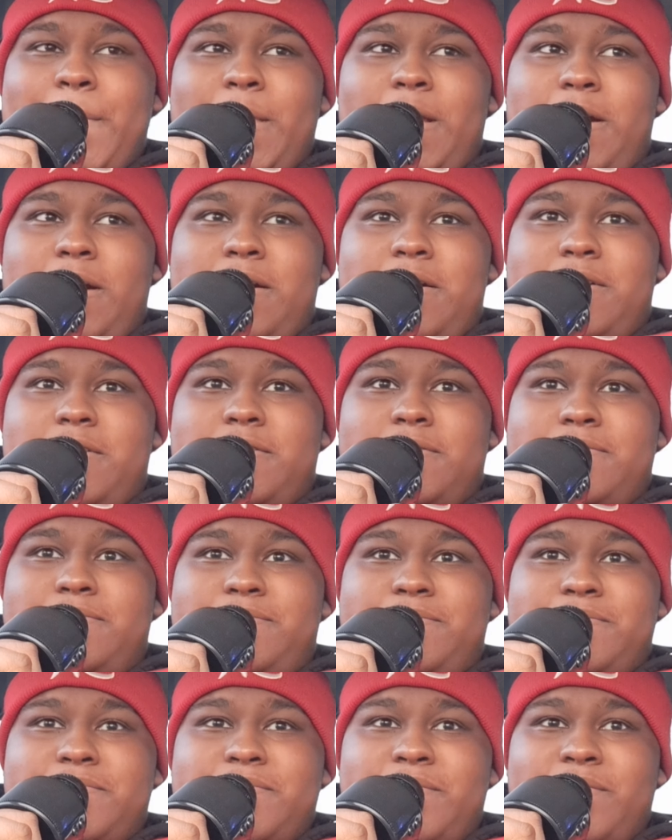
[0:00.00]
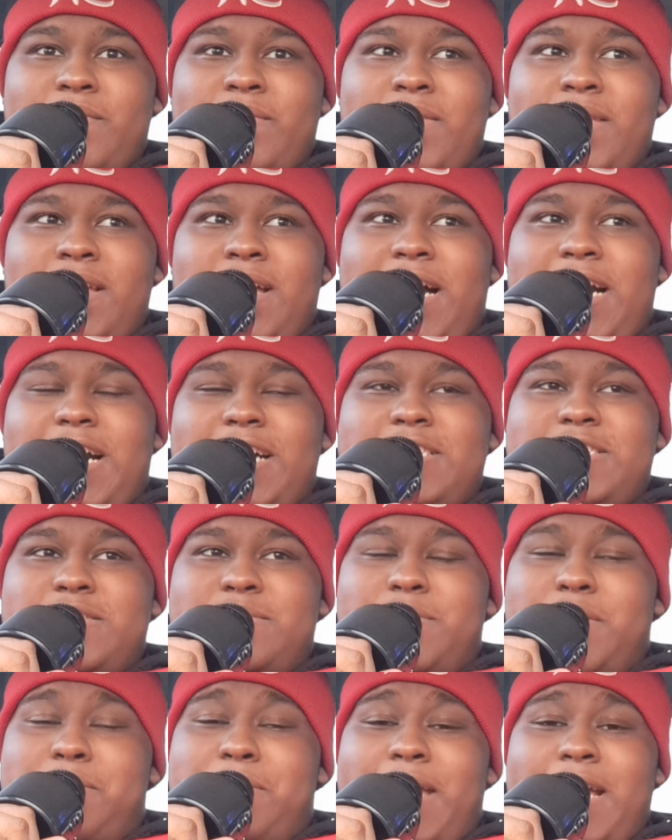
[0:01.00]
I got
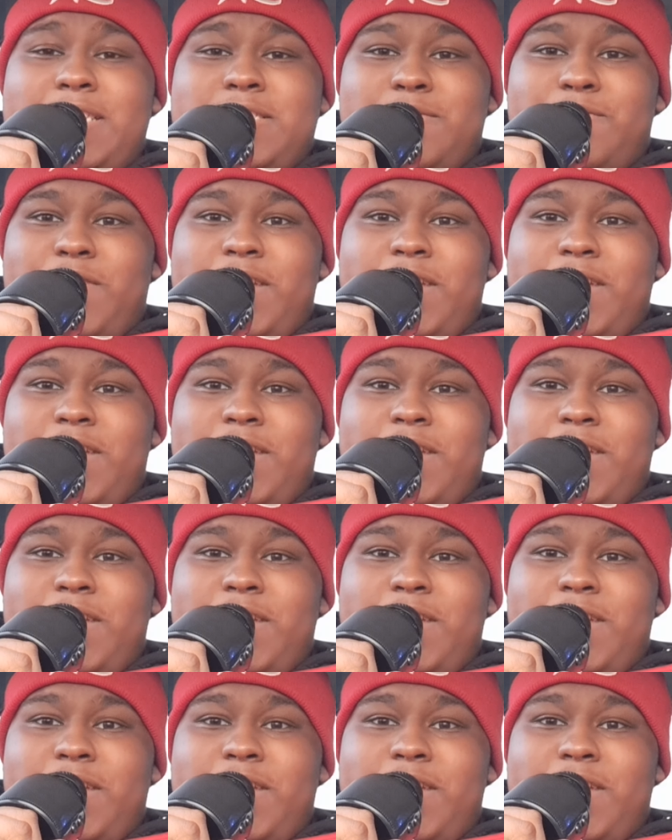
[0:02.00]
some amazing